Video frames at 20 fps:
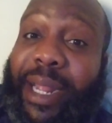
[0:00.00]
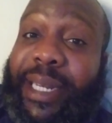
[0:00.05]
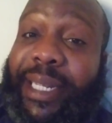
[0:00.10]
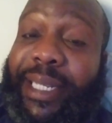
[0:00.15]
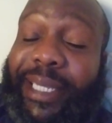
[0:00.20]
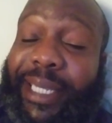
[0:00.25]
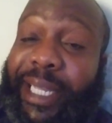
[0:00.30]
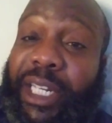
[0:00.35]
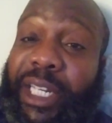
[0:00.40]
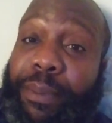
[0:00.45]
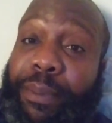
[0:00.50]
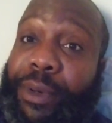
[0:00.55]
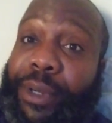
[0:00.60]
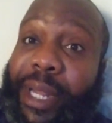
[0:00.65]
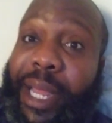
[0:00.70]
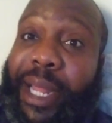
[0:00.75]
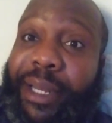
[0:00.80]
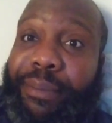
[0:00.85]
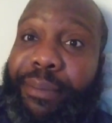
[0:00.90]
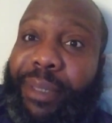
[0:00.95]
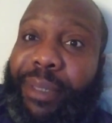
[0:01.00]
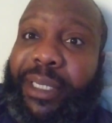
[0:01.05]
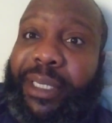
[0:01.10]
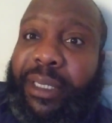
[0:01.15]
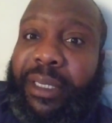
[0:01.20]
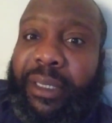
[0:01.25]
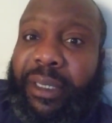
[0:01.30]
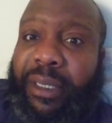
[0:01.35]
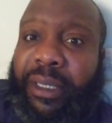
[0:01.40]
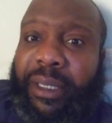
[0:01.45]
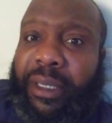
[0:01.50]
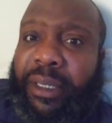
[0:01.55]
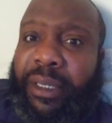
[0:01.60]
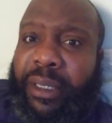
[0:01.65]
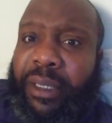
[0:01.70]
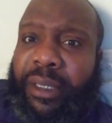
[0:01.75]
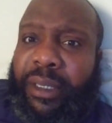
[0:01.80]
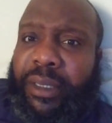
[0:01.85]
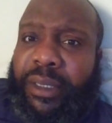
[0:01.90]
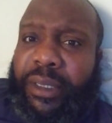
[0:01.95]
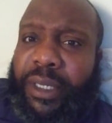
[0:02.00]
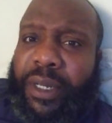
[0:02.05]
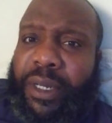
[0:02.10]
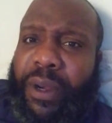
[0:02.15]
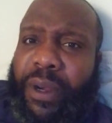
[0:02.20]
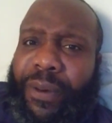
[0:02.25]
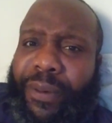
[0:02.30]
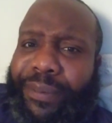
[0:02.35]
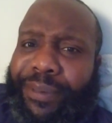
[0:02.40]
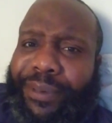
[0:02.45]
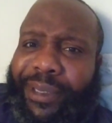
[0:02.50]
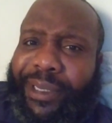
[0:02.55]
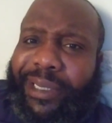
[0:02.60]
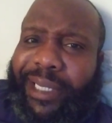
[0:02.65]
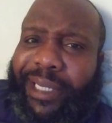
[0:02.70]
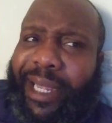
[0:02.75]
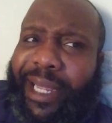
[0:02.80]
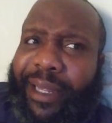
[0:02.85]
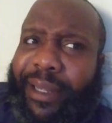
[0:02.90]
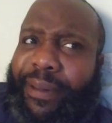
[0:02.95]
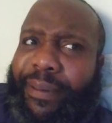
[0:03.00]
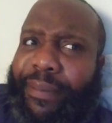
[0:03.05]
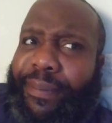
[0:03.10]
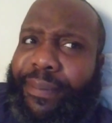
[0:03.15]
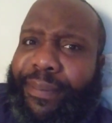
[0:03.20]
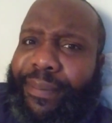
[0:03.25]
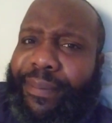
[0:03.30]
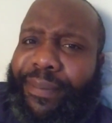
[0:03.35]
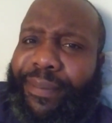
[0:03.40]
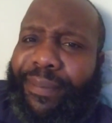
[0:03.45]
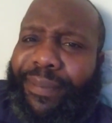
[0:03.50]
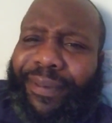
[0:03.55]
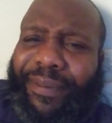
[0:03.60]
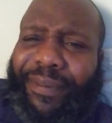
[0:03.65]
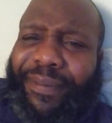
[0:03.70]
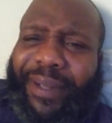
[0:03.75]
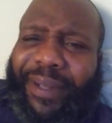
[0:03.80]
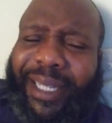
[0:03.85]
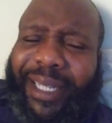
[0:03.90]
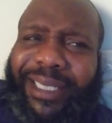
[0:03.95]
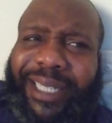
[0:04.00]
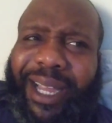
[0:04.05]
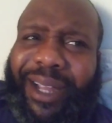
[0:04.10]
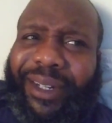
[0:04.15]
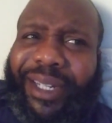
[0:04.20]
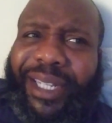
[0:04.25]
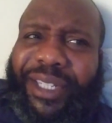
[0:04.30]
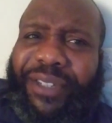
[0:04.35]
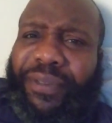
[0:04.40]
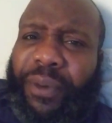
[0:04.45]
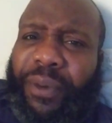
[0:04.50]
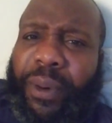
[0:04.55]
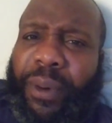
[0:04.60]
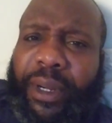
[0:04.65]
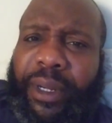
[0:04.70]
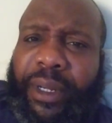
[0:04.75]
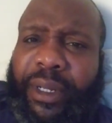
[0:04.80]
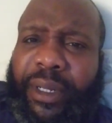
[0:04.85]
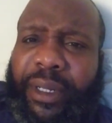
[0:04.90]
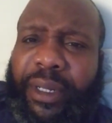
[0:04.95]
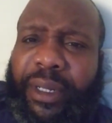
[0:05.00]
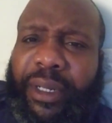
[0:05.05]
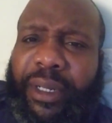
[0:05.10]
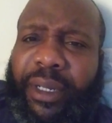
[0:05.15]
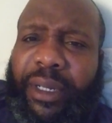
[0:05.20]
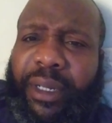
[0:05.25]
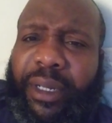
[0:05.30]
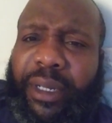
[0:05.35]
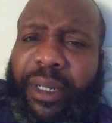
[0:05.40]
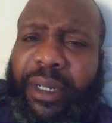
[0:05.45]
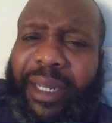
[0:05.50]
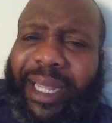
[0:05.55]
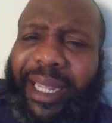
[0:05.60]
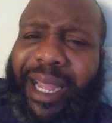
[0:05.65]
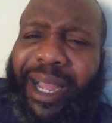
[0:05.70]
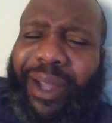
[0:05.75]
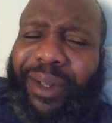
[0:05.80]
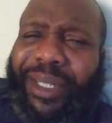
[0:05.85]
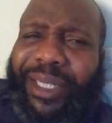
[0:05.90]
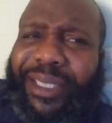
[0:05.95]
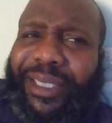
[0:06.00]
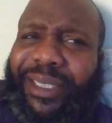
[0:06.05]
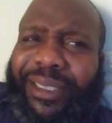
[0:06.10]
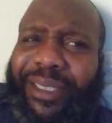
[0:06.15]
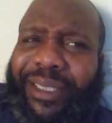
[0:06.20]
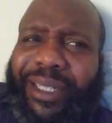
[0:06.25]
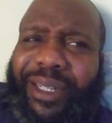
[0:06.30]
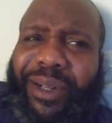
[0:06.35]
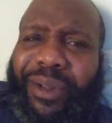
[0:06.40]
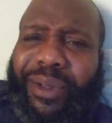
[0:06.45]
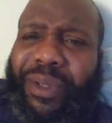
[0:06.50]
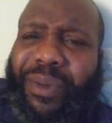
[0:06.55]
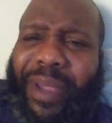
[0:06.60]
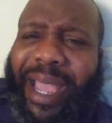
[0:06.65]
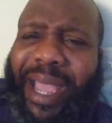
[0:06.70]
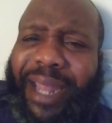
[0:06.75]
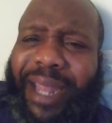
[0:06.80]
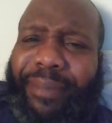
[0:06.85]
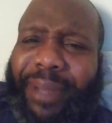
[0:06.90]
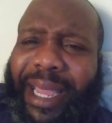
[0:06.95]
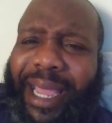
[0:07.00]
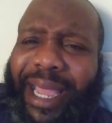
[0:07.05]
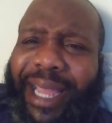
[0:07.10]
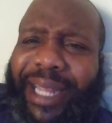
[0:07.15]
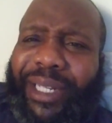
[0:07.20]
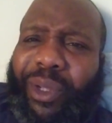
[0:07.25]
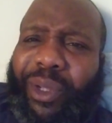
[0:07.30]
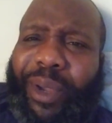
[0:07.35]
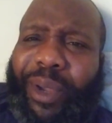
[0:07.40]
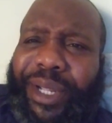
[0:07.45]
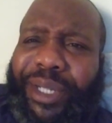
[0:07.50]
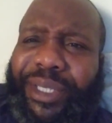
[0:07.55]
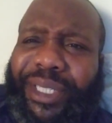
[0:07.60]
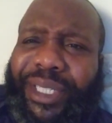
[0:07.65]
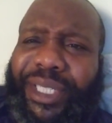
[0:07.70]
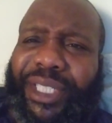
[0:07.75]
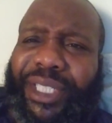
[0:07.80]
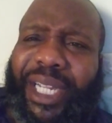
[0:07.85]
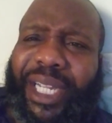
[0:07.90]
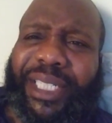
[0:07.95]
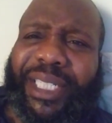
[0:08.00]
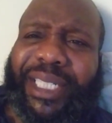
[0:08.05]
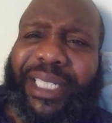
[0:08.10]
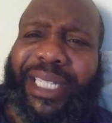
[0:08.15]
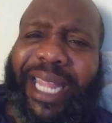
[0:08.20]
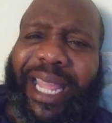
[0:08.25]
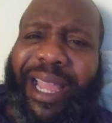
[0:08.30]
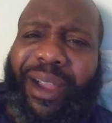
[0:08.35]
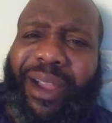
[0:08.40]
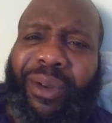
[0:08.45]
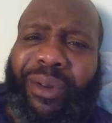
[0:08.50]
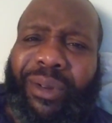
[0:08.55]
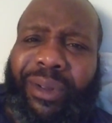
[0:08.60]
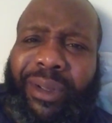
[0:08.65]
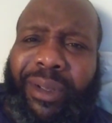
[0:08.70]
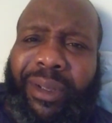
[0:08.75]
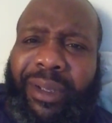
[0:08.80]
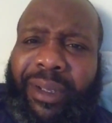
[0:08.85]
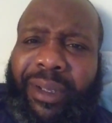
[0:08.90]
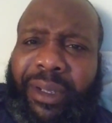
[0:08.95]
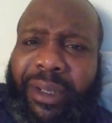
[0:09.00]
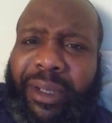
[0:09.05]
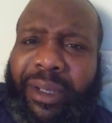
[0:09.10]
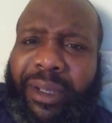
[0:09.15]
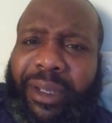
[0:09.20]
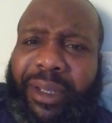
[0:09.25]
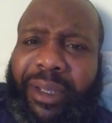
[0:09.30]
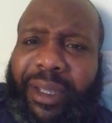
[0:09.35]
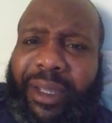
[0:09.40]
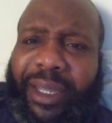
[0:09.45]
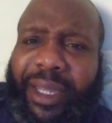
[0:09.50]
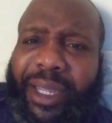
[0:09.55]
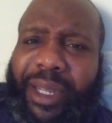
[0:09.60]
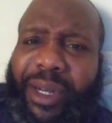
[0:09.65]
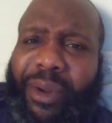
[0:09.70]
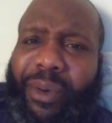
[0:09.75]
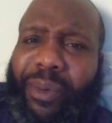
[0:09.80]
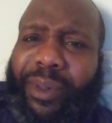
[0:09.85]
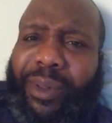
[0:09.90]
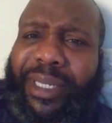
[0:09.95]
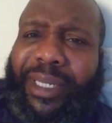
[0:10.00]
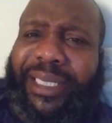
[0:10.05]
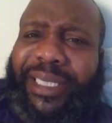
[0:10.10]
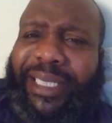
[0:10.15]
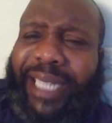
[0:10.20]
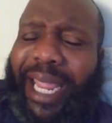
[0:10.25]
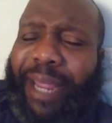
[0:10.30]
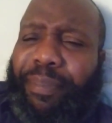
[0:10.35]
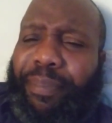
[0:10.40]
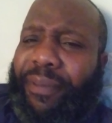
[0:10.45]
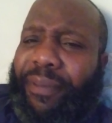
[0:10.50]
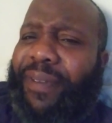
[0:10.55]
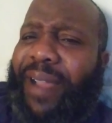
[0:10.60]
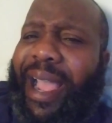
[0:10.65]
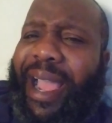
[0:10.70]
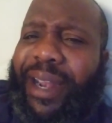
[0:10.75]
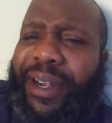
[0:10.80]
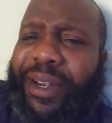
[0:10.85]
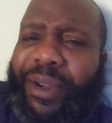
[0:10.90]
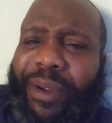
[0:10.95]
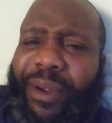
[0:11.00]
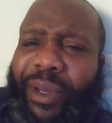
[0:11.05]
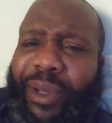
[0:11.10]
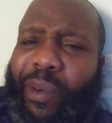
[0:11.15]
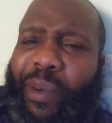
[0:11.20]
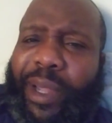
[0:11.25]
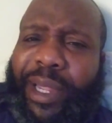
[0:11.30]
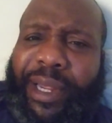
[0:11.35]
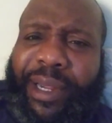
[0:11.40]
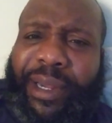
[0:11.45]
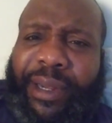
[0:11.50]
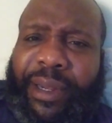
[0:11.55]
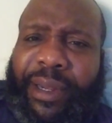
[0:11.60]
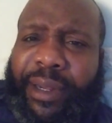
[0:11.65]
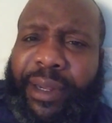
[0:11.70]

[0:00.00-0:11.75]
to kill him or nothing, but, it was just like, what the fuck is all this for? Like, all this, you hiding behind lawyers and judges now? The state providing her a lawyer?